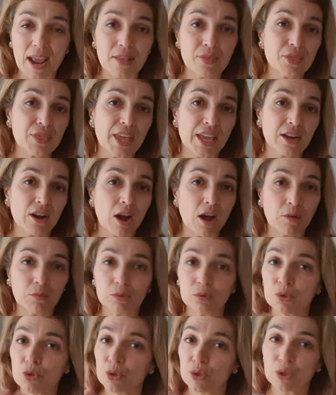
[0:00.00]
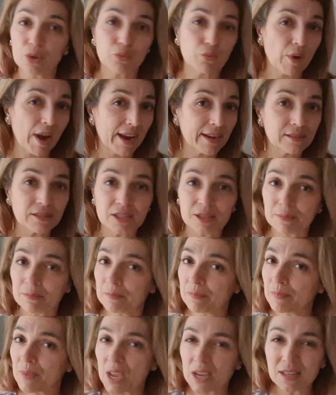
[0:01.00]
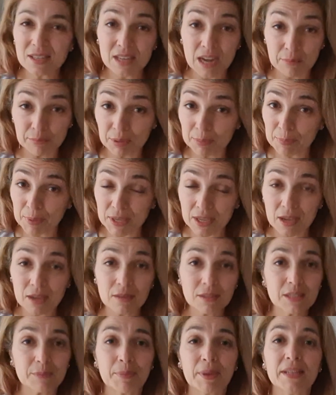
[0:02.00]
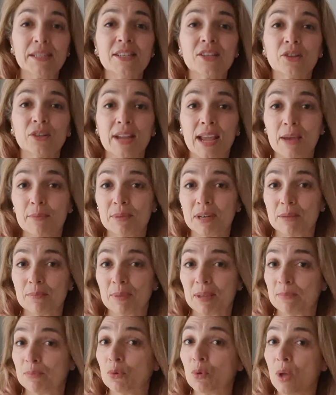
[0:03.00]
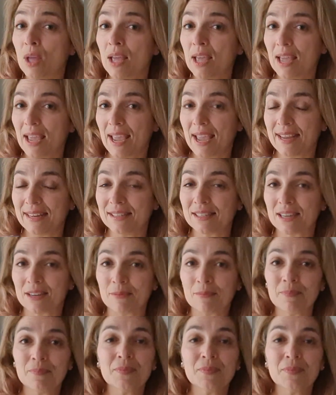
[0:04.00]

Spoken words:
and then I will do the random number picker depending on how many people enter.